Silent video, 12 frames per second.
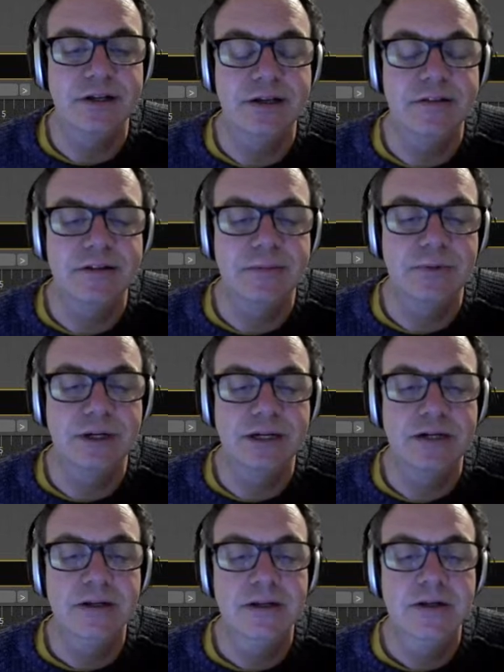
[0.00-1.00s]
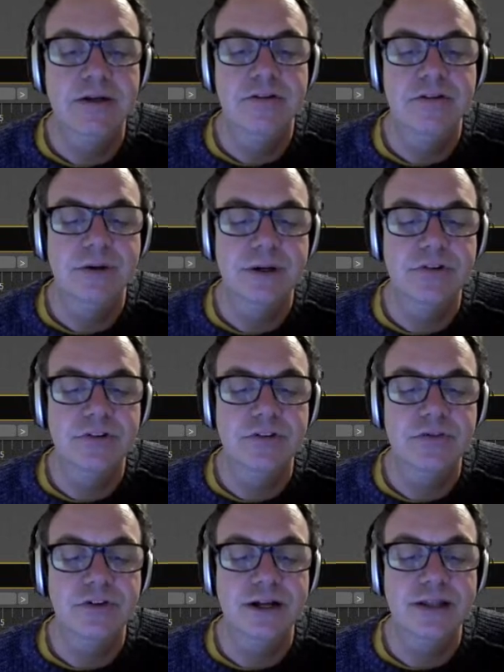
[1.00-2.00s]
somewhere, so I'll just
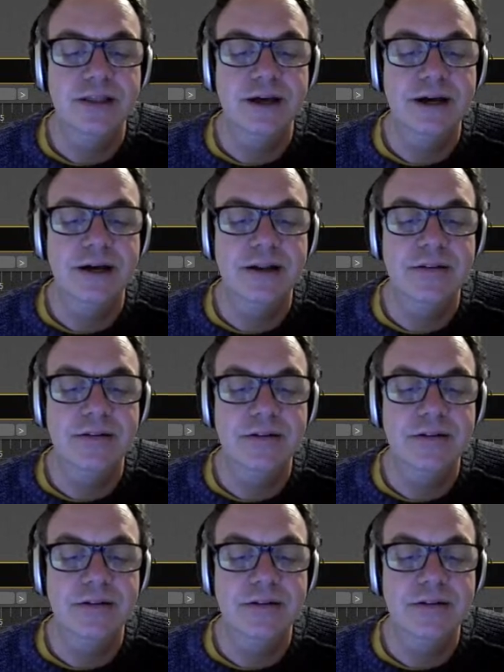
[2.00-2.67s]
find that